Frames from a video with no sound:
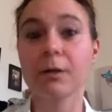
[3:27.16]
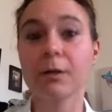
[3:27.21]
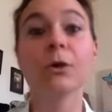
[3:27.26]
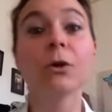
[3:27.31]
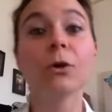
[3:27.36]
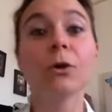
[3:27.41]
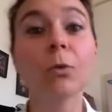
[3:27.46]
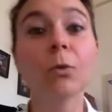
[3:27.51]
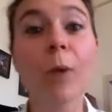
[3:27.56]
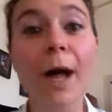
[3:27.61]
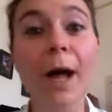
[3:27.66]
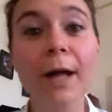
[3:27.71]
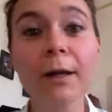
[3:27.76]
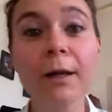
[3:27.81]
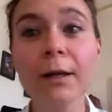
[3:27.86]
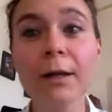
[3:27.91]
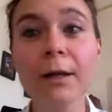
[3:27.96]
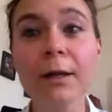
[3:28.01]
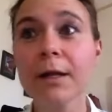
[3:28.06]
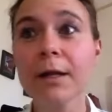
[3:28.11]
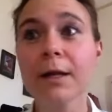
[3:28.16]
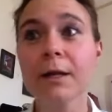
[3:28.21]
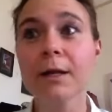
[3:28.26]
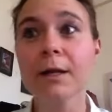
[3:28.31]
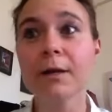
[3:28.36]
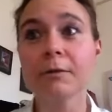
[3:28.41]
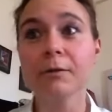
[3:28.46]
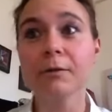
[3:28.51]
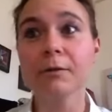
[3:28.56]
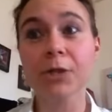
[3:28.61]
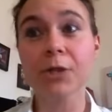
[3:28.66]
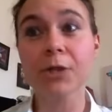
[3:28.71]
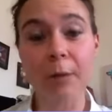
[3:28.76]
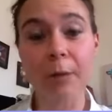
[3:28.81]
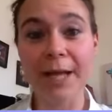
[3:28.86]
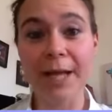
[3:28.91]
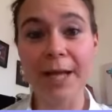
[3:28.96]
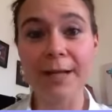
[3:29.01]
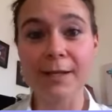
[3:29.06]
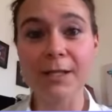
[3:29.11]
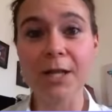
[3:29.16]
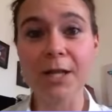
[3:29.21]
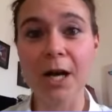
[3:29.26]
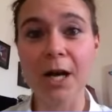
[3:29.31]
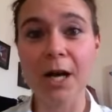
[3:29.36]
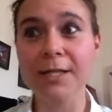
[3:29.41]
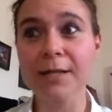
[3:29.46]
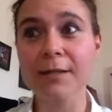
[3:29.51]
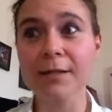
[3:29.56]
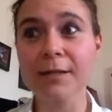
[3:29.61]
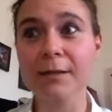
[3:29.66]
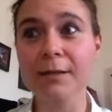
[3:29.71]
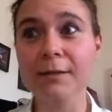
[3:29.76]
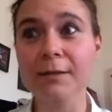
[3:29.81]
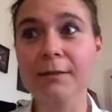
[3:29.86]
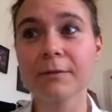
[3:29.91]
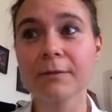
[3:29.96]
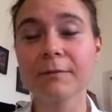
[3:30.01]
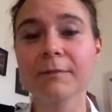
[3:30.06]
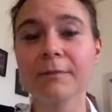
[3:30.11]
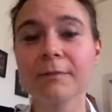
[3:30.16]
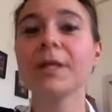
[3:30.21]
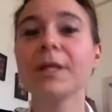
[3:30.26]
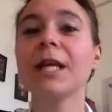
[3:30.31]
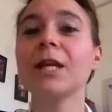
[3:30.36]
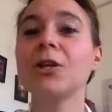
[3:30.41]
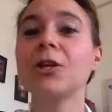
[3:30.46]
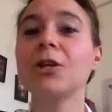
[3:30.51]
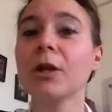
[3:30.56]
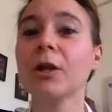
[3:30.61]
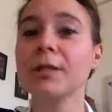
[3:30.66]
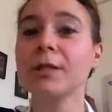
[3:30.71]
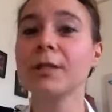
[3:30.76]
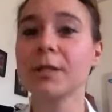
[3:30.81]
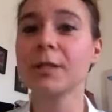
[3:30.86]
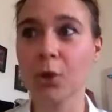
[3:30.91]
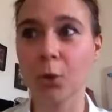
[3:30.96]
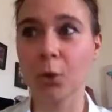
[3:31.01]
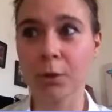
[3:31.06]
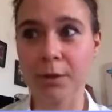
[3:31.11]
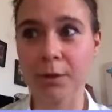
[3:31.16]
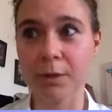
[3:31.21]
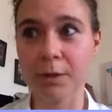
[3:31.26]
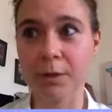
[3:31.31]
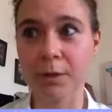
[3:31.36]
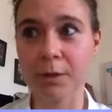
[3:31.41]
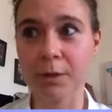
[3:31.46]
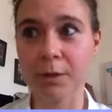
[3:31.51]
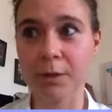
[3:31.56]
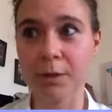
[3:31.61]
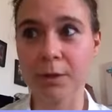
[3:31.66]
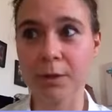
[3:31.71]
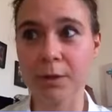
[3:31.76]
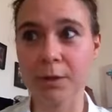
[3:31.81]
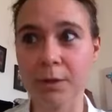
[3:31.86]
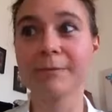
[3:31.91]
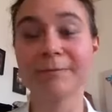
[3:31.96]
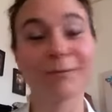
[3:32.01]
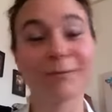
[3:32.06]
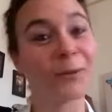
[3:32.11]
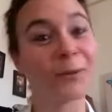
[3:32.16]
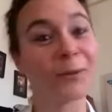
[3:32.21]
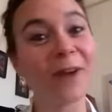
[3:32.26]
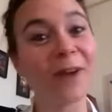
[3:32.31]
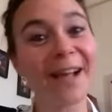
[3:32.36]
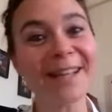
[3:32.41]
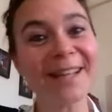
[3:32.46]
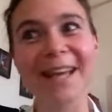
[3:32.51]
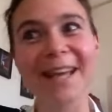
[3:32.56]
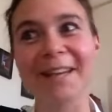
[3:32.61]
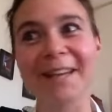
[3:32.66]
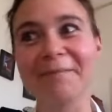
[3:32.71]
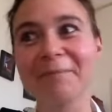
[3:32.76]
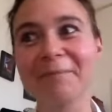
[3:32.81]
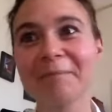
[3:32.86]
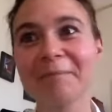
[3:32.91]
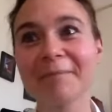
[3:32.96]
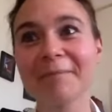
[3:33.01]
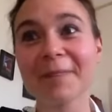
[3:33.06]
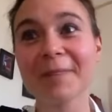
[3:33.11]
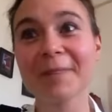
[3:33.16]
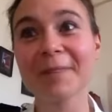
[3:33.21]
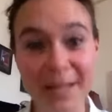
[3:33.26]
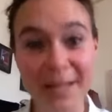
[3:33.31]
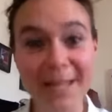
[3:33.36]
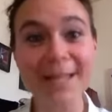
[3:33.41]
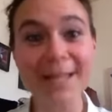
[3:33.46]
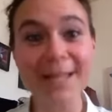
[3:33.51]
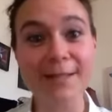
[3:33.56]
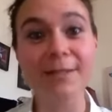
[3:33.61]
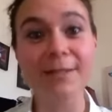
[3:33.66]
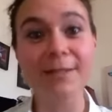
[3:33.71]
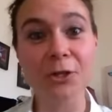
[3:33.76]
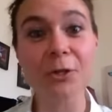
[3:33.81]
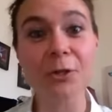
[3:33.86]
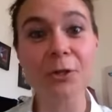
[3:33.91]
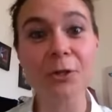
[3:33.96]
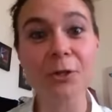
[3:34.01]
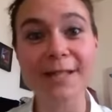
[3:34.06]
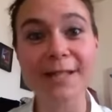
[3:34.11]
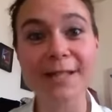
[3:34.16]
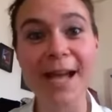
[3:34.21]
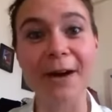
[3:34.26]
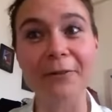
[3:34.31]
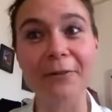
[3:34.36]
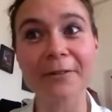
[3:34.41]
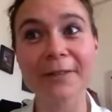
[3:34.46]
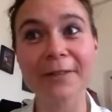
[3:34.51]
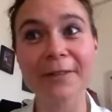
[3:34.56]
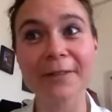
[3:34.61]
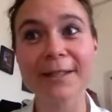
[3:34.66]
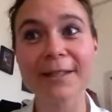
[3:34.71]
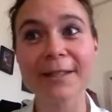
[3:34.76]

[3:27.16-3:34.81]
Well, shall we get started? He nods in accordance with Garrett. All right then. Please do sit down.